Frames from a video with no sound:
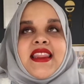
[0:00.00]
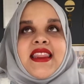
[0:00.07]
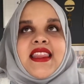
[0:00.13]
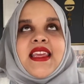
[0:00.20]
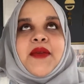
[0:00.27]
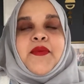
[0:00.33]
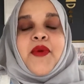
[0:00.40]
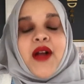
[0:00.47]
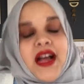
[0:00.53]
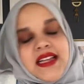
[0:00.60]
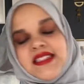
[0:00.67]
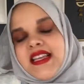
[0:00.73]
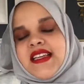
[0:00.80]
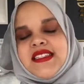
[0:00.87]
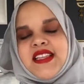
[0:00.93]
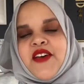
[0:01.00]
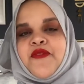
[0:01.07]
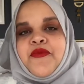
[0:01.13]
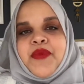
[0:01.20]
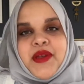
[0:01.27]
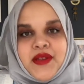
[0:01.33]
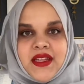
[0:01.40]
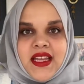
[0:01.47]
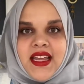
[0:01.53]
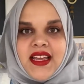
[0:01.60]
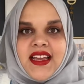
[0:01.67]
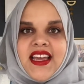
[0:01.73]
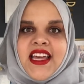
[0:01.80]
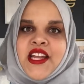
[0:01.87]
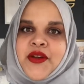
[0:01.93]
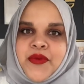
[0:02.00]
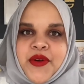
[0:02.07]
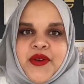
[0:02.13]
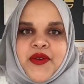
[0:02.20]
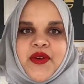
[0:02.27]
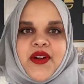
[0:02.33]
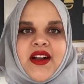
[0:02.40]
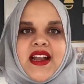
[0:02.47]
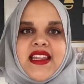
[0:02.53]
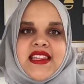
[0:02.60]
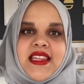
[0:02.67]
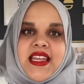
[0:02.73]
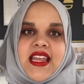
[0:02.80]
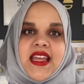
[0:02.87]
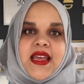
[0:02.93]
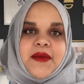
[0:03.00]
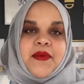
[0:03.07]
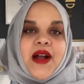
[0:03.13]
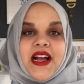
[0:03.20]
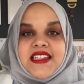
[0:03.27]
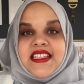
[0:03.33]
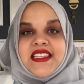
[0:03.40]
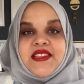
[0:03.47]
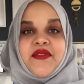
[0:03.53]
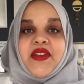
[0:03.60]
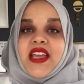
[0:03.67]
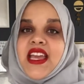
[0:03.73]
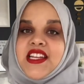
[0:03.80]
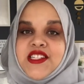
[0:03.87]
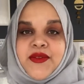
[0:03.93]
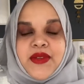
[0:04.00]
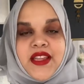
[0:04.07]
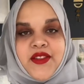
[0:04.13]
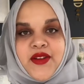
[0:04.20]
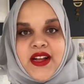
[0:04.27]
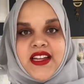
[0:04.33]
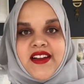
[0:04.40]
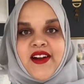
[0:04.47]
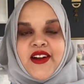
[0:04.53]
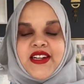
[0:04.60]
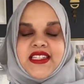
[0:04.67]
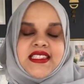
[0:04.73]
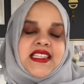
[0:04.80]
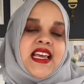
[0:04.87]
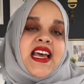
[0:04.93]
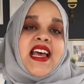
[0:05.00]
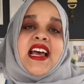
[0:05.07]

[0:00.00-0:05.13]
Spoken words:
the process of building Hennapreneur and the process of engaging with other henna artists